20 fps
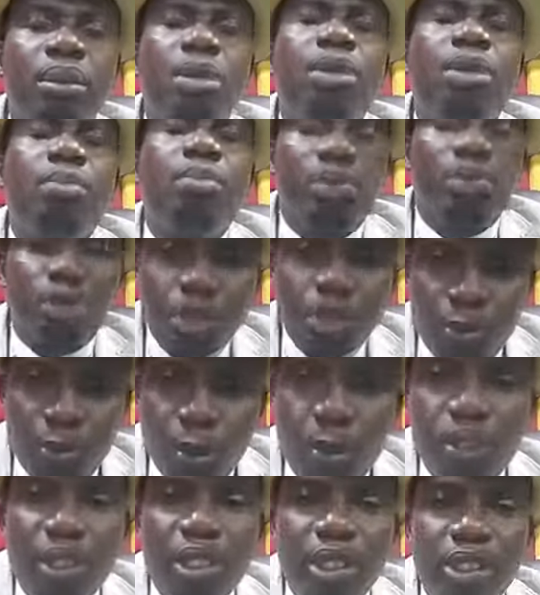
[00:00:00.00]

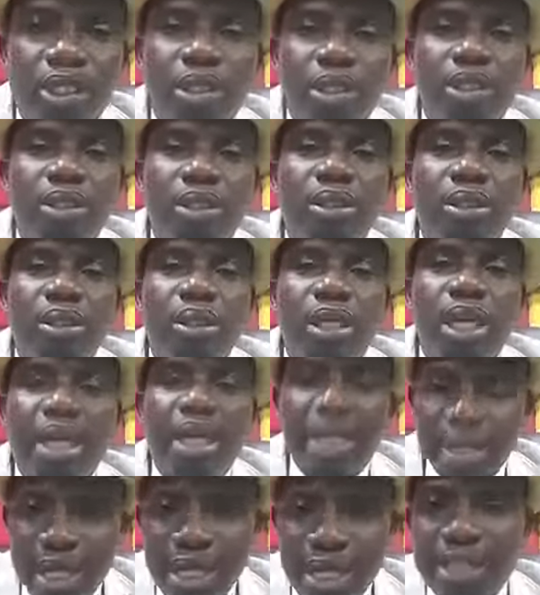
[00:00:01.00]
Postpone it
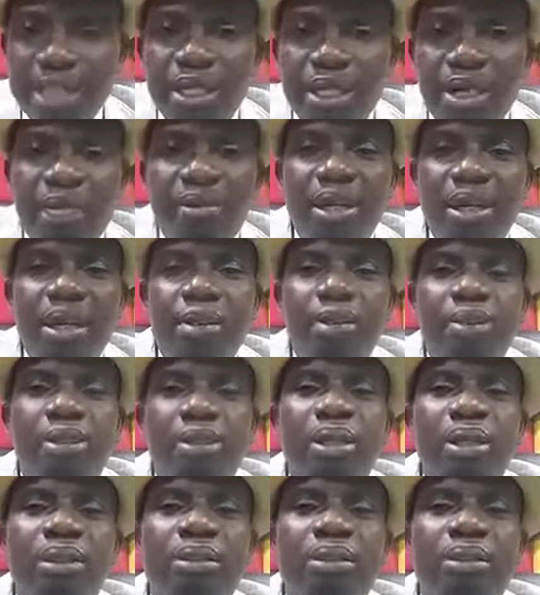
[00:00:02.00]
and get the available one.